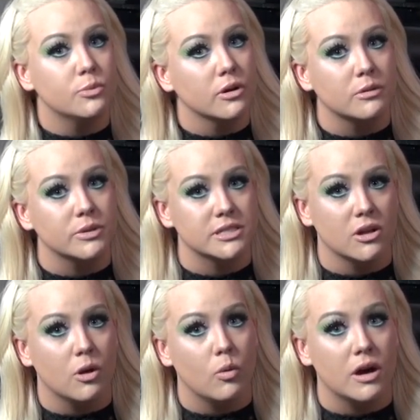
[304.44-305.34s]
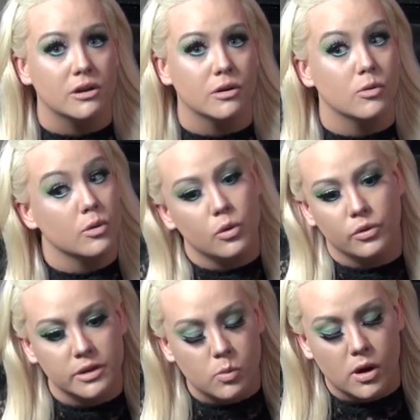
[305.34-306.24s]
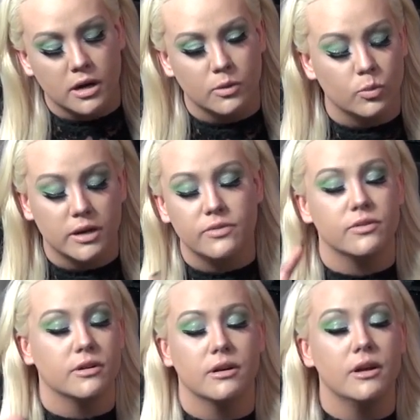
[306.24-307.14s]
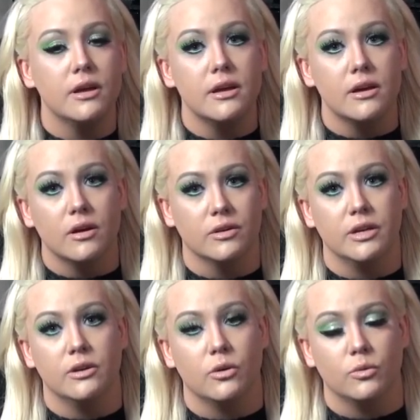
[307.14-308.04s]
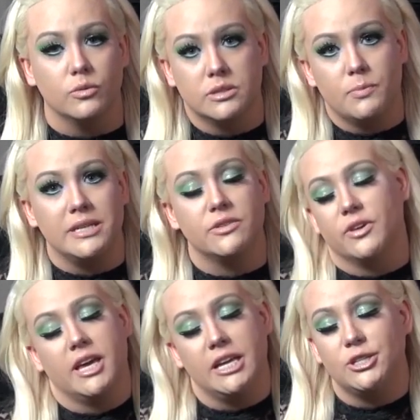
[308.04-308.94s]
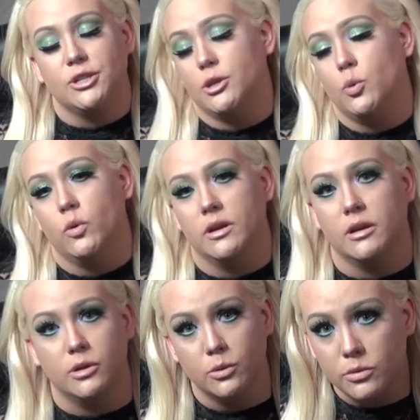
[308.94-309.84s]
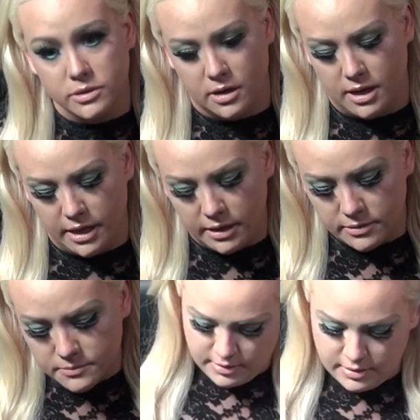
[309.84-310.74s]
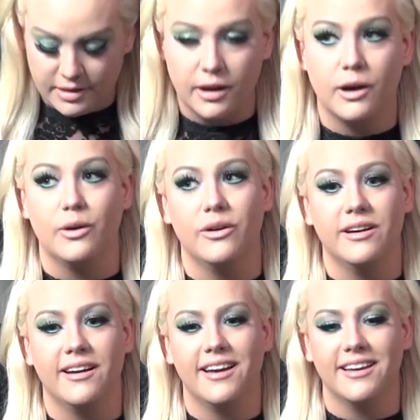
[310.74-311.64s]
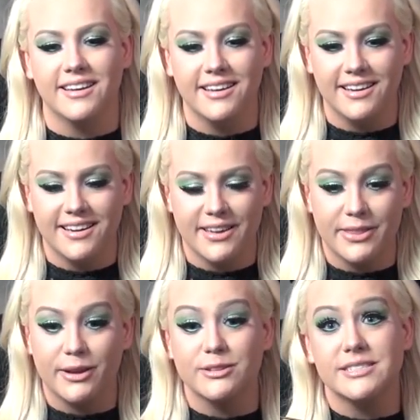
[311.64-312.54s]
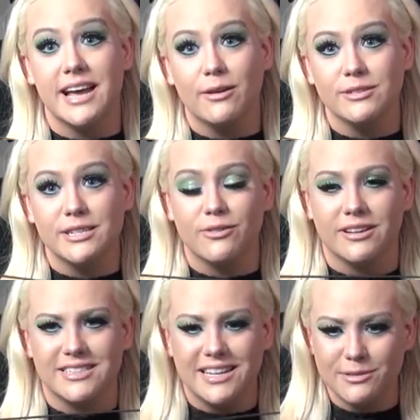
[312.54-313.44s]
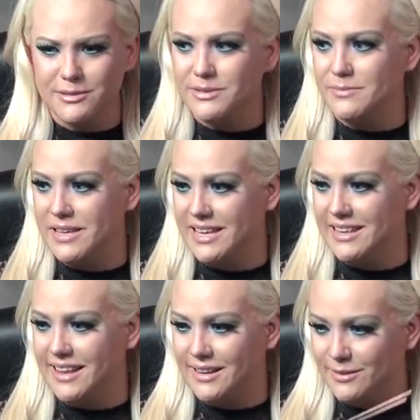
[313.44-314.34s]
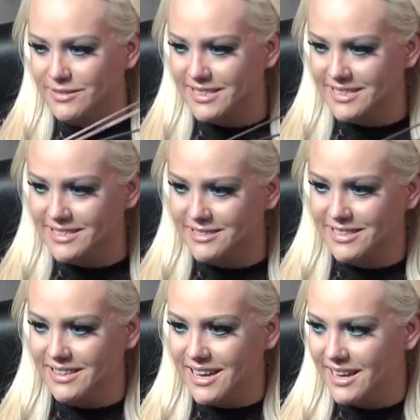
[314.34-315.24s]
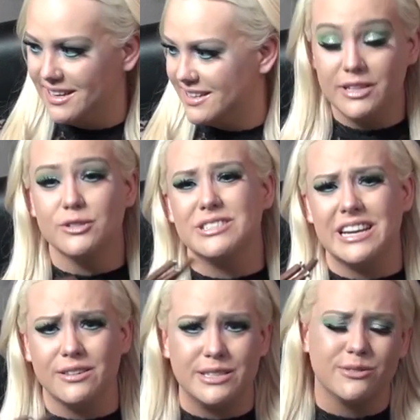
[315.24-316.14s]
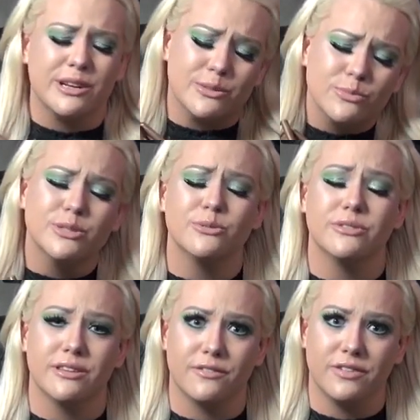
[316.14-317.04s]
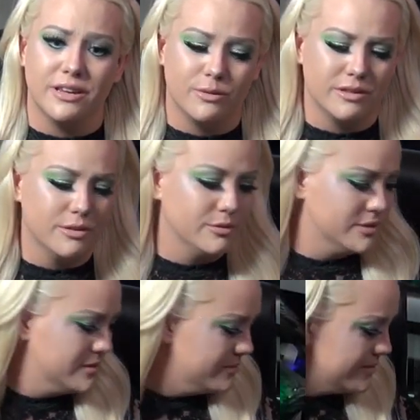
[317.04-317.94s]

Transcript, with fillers: board with salt water or holy water, whatever, you know, specification you wanna use on it. Oh, there's dowsing rods. That's what was making that noise. Did you hear that? These are dowsing rods. We'll do another video on those.